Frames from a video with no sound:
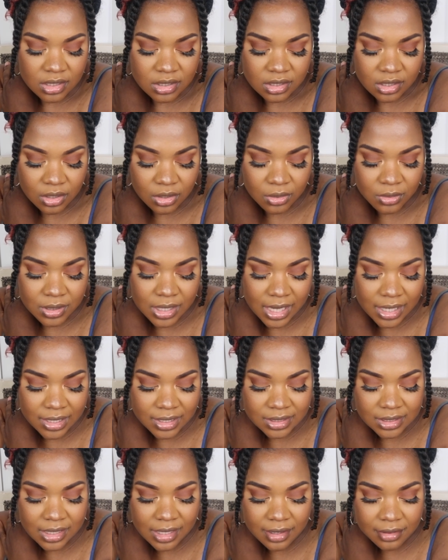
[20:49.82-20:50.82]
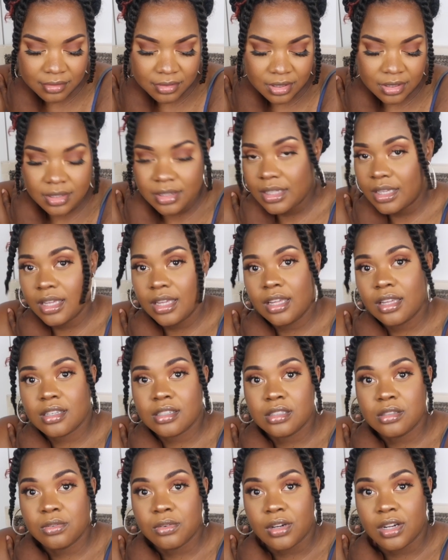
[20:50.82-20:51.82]
So that is
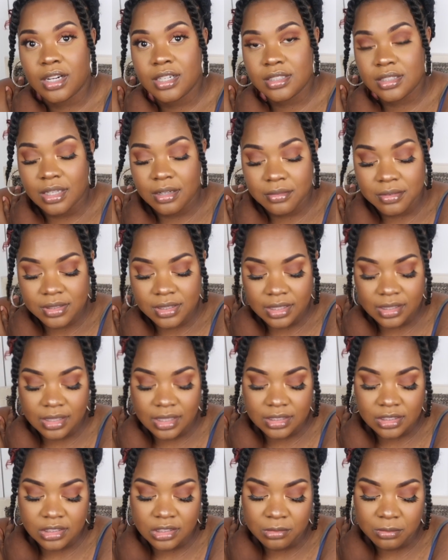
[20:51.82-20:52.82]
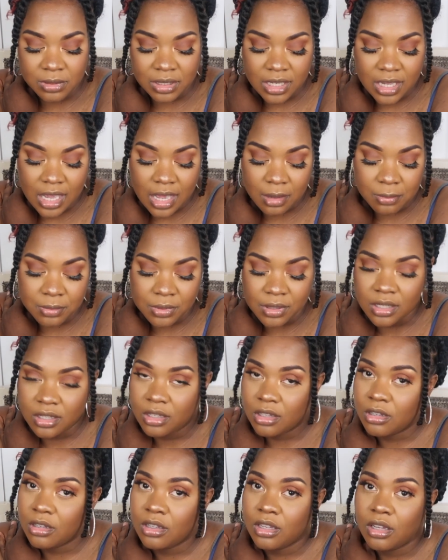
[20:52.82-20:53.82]
everything as far as everything that should be
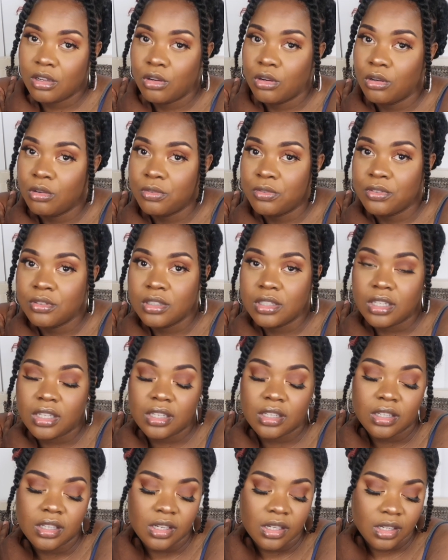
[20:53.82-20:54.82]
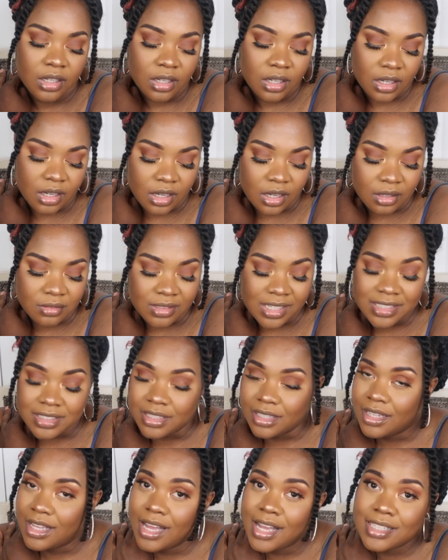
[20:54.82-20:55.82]
happening. Hopefully
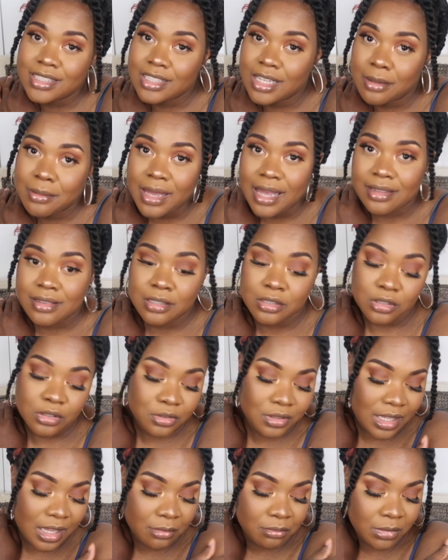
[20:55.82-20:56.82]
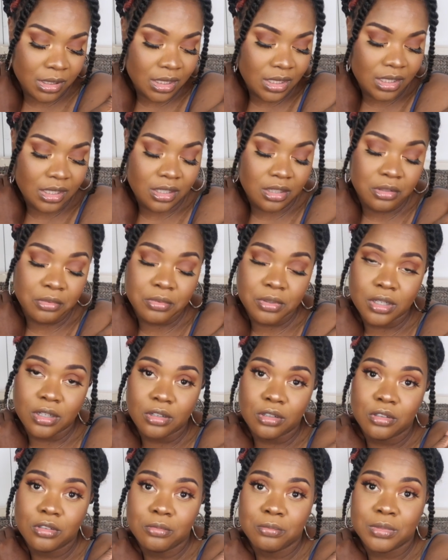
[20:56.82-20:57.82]
that's the last time I have to do that many in a
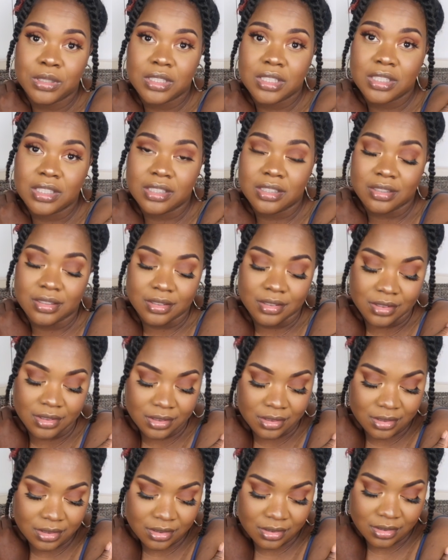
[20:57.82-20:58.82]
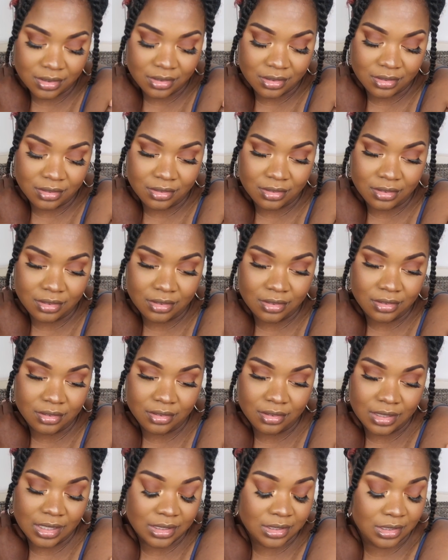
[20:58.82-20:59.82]
row, because
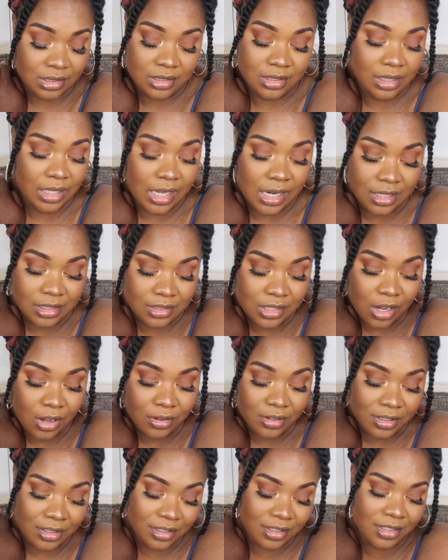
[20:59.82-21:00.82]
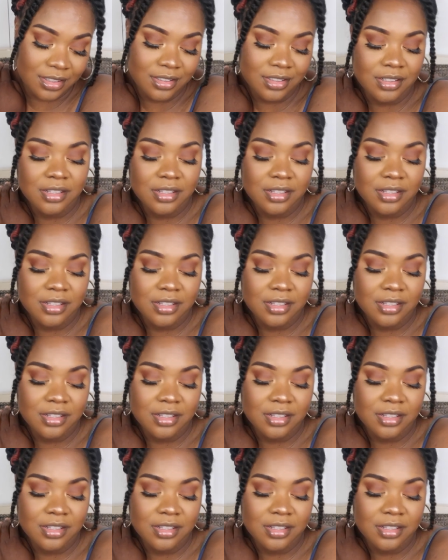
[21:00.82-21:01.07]
that's just a lot of talking.